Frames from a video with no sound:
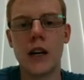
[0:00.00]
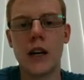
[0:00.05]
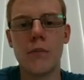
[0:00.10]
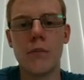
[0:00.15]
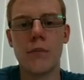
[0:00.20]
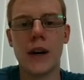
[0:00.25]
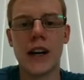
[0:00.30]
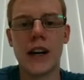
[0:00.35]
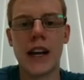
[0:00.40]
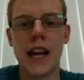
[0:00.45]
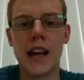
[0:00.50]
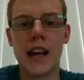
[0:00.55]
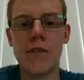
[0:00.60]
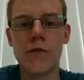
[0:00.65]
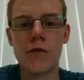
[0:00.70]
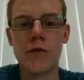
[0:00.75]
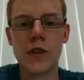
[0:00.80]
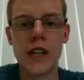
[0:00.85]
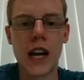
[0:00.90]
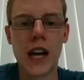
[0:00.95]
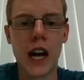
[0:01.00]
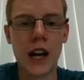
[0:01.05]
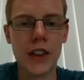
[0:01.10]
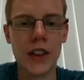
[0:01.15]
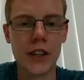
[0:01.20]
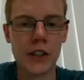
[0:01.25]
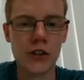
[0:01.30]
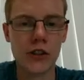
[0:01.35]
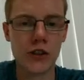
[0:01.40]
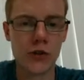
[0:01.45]
But every other
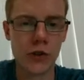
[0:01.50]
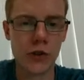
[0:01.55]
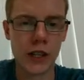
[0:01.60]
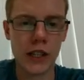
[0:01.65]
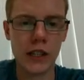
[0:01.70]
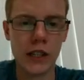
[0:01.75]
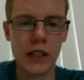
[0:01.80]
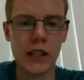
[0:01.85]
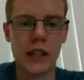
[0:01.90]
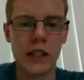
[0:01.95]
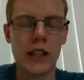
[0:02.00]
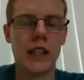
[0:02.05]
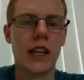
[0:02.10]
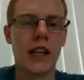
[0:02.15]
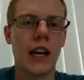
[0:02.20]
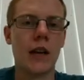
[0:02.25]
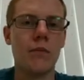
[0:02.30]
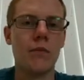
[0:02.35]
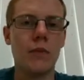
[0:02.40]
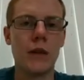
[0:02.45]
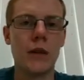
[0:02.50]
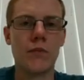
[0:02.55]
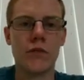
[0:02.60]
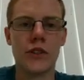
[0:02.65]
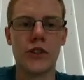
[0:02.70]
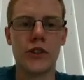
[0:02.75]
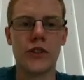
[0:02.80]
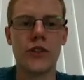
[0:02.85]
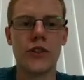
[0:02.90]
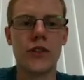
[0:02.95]
string can be
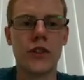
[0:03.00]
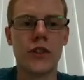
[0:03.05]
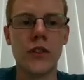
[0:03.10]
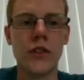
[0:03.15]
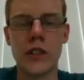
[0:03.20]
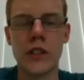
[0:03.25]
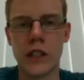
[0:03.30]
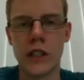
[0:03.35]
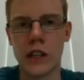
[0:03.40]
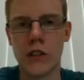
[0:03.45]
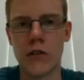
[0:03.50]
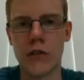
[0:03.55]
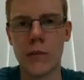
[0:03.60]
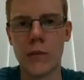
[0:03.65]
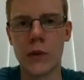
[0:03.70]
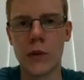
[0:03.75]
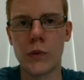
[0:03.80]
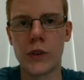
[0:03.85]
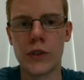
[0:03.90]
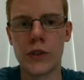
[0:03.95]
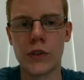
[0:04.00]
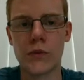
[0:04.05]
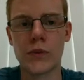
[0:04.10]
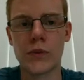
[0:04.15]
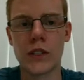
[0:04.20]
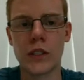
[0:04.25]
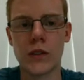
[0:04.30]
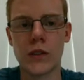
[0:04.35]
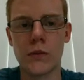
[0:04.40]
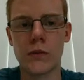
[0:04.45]
produced using a grammar with
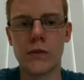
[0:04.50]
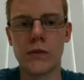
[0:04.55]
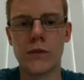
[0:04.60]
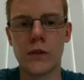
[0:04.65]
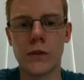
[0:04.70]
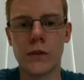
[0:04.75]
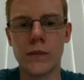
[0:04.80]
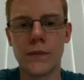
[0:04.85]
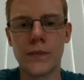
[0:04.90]
Chomsky normal form.